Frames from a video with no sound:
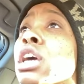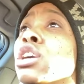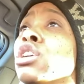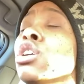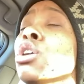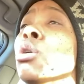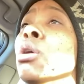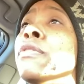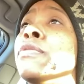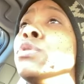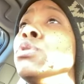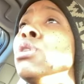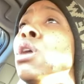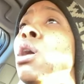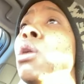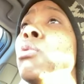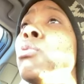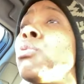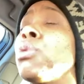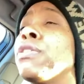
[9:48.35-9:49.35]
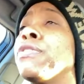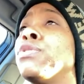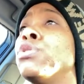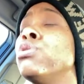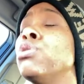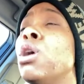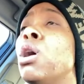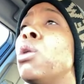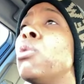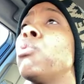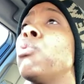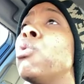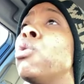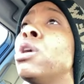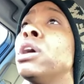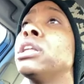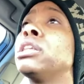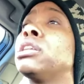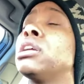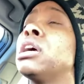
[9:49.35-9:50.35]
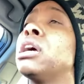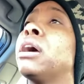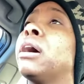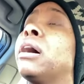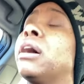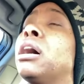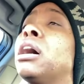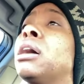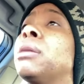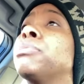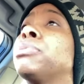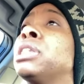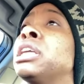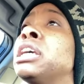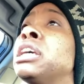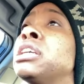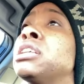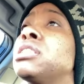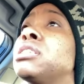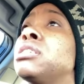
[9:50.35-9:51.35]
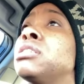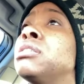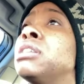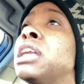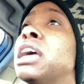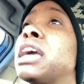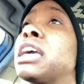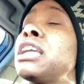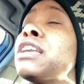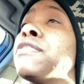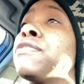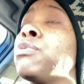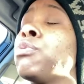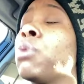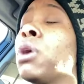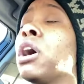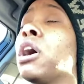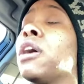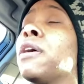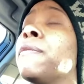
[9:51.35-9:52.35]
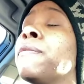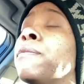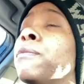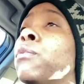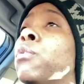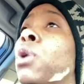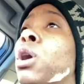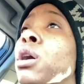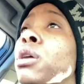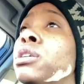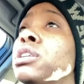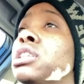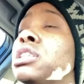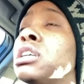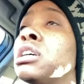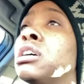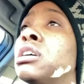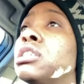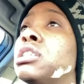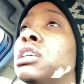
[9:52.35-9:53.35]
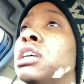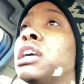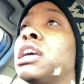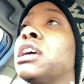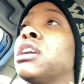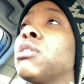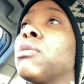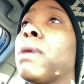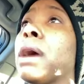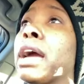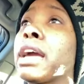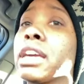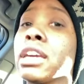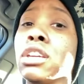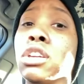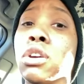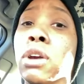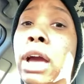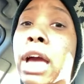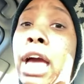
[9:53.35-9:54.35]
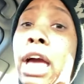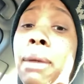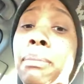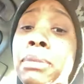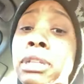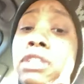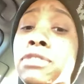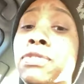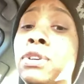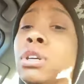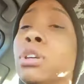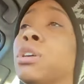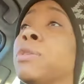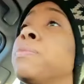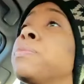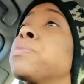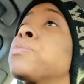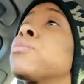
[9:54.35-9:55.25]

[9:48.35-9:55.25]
You know, if you don't want things to, negative words to interact in your atmosphere,